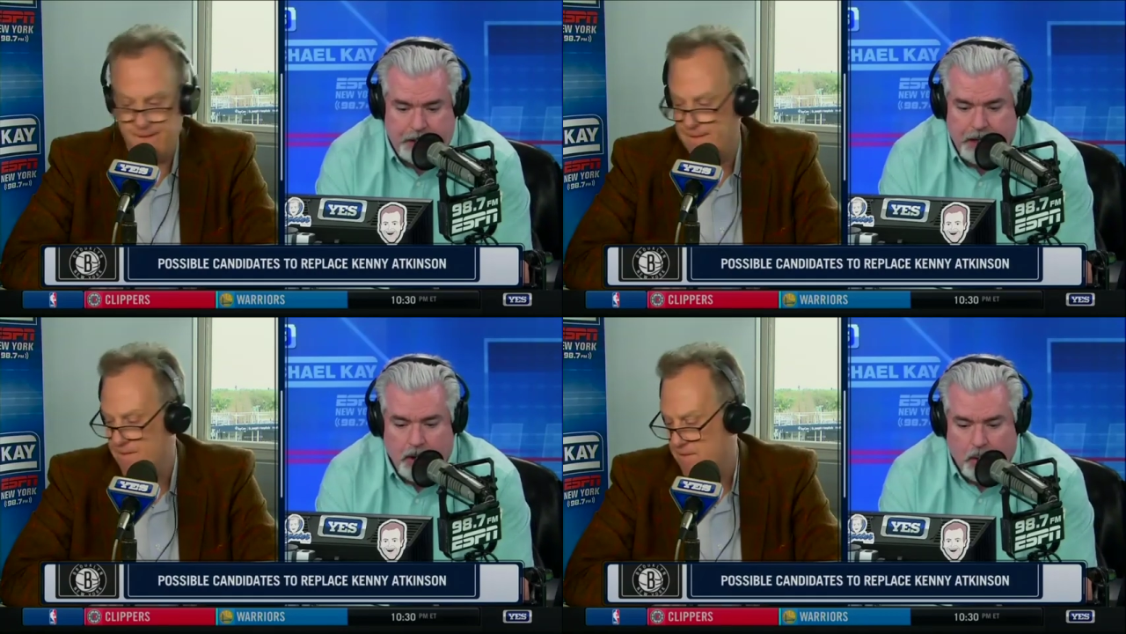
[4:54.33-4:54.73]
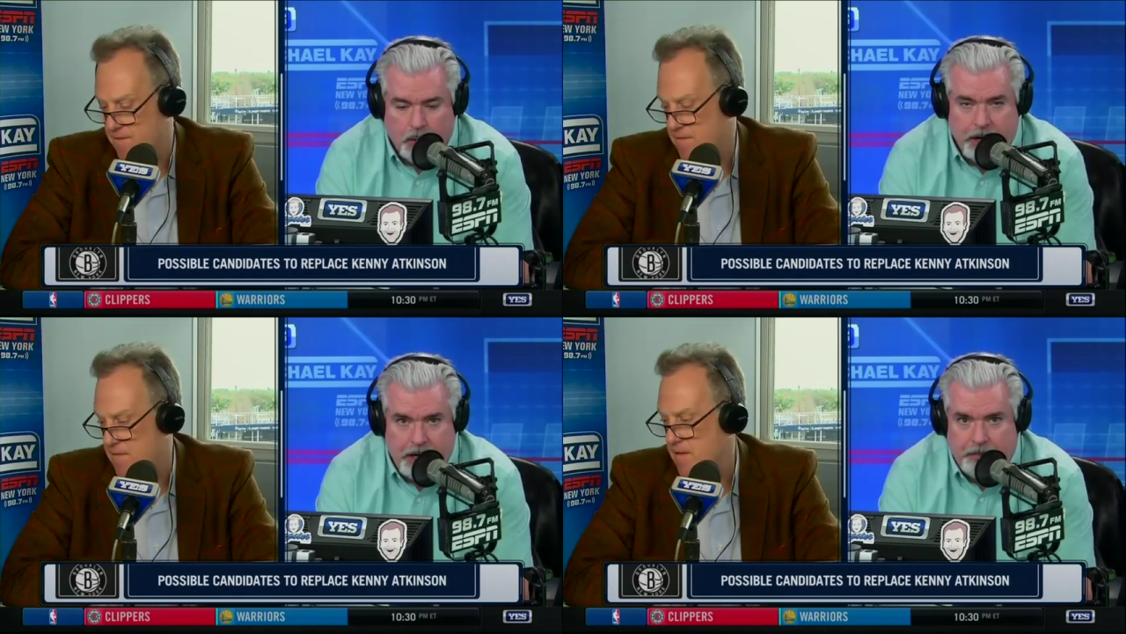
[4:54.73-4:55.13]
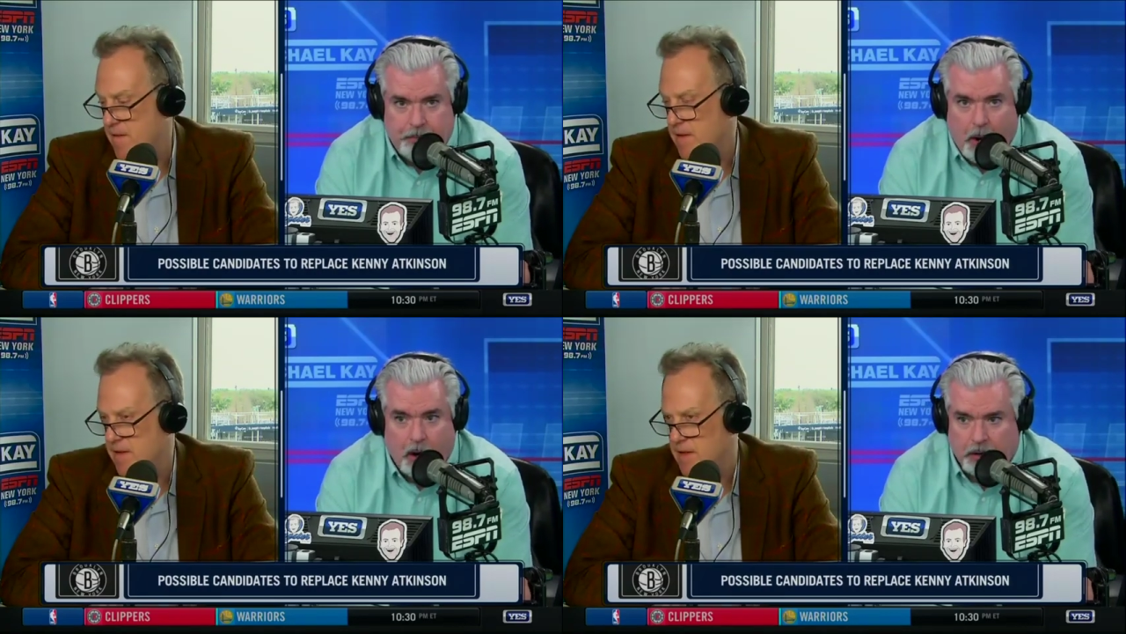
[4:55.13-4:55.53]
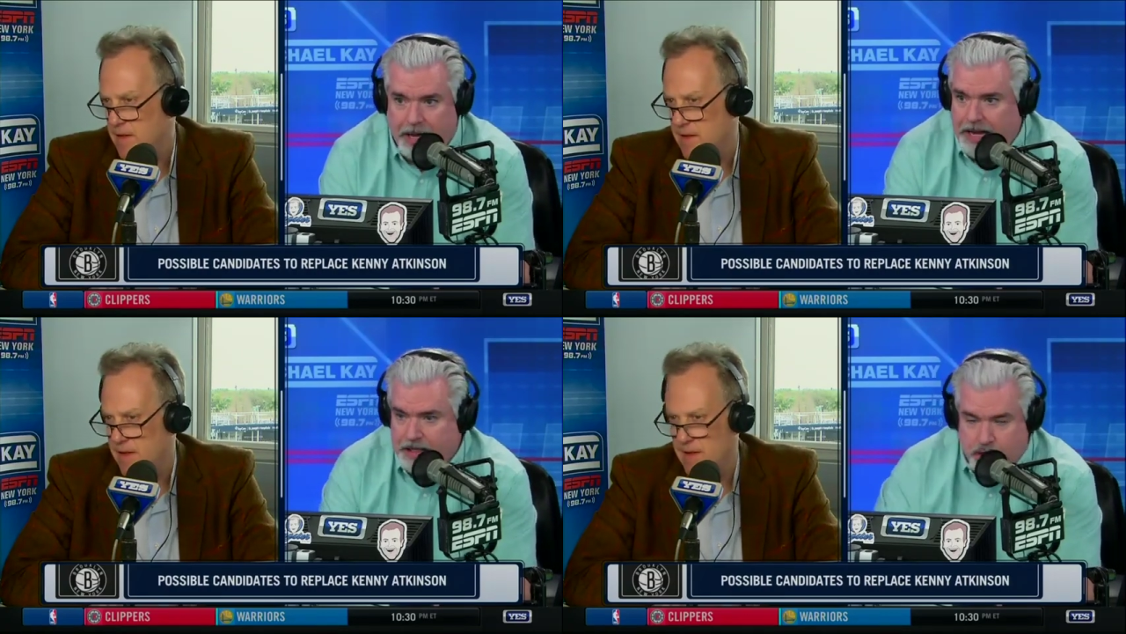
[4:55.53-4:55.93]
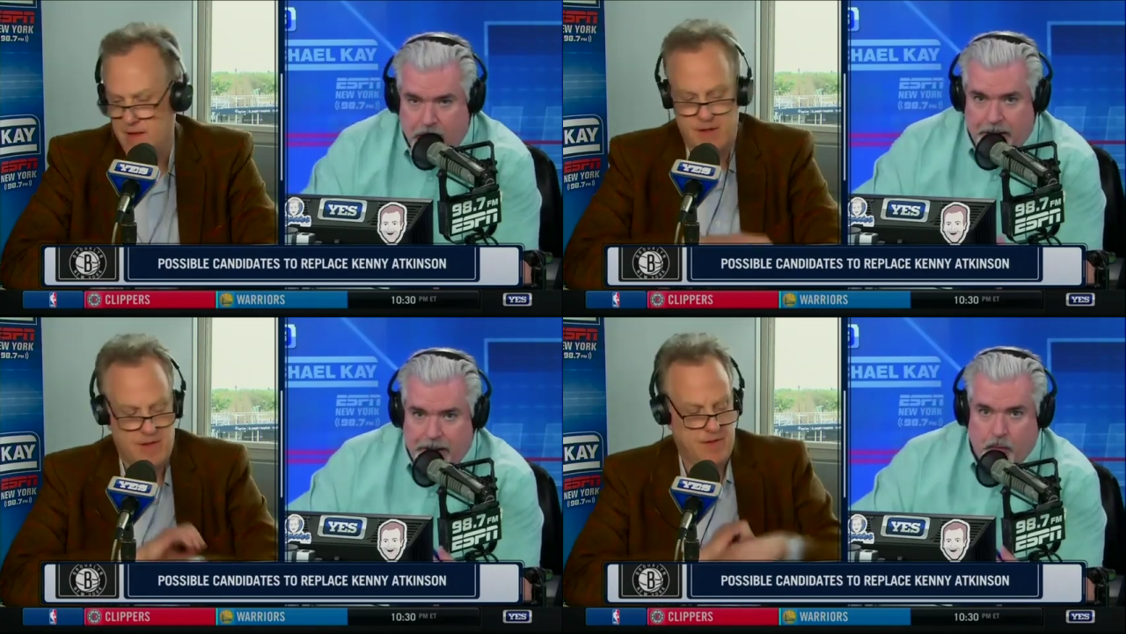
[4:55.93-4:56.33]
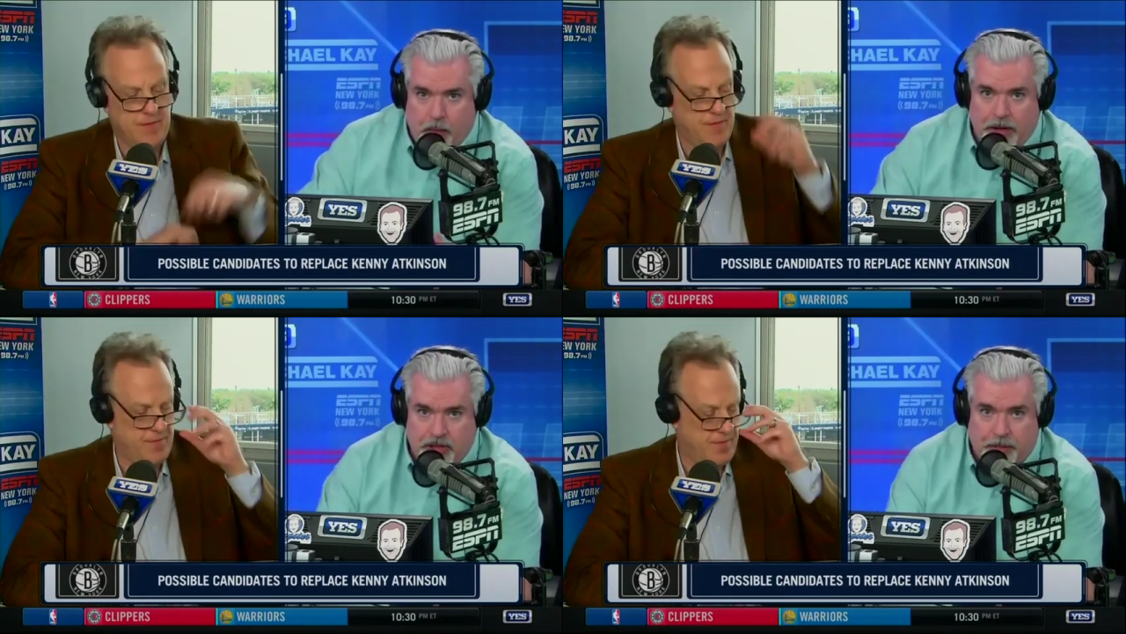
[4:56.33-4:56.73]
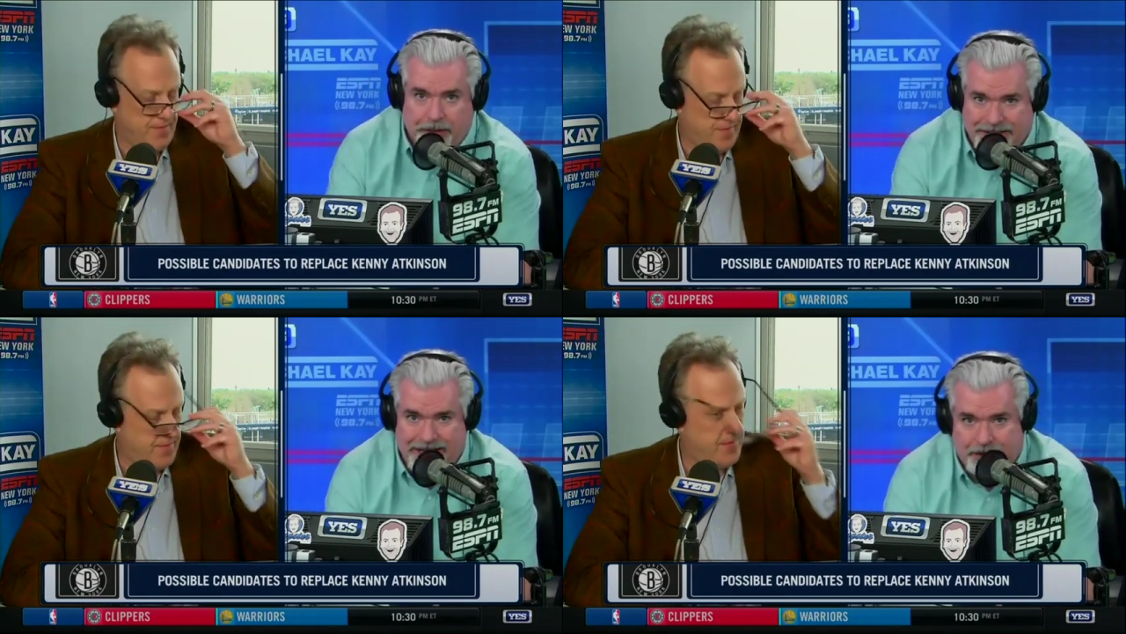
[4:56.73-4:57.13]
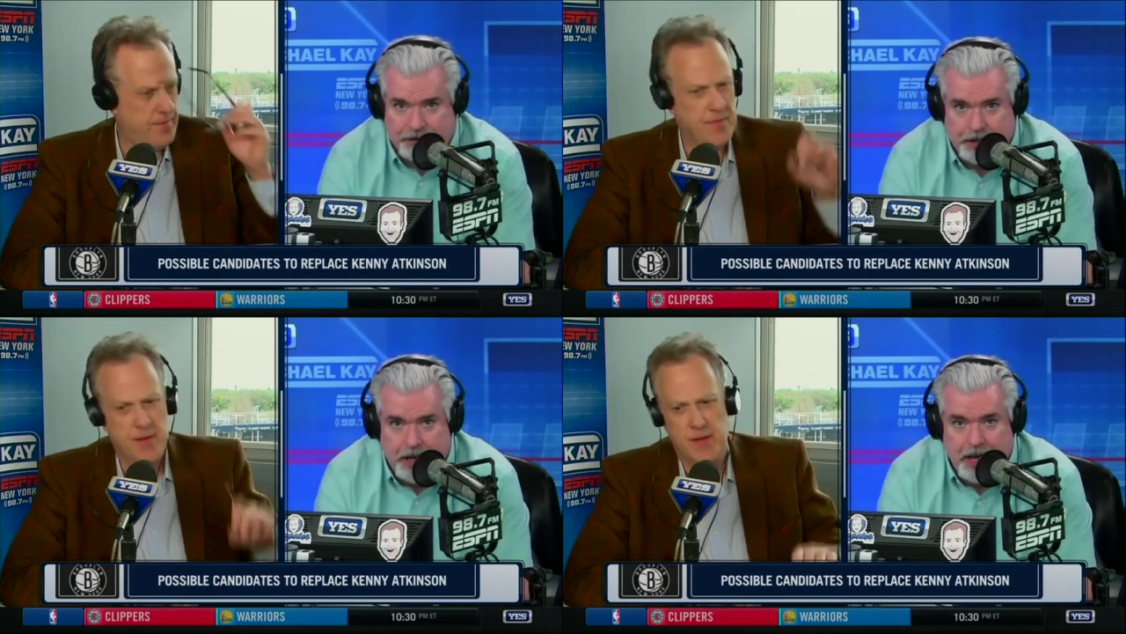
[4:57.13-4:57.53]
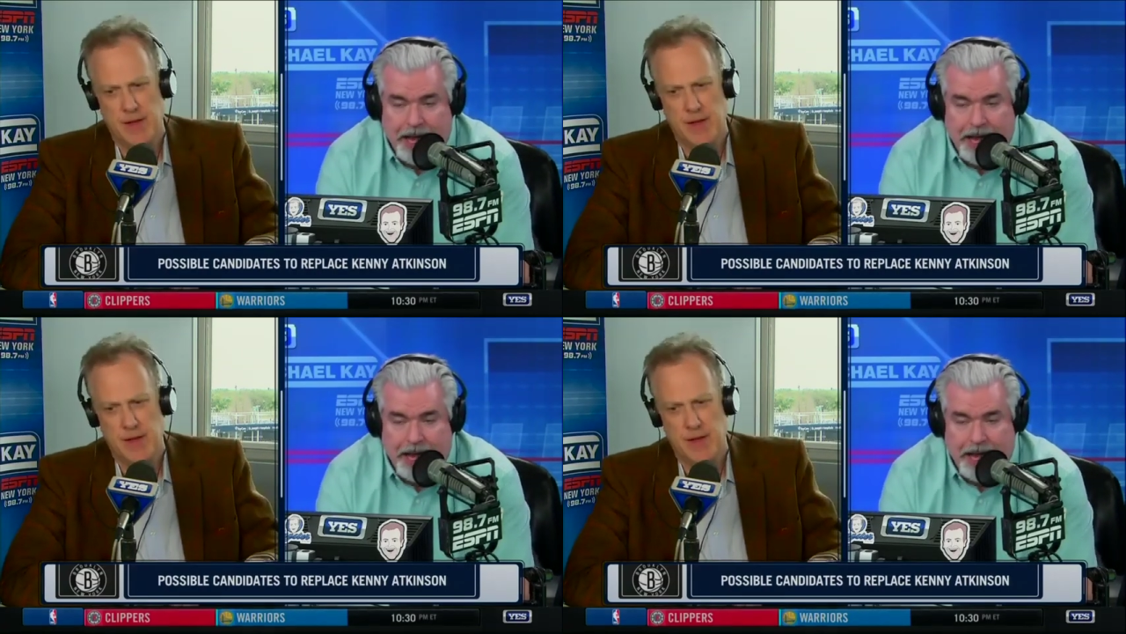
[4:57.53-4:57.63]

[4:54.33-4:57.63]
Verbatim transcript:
Speaker 1: and or he'd parlay it and trying to make more money someplace else.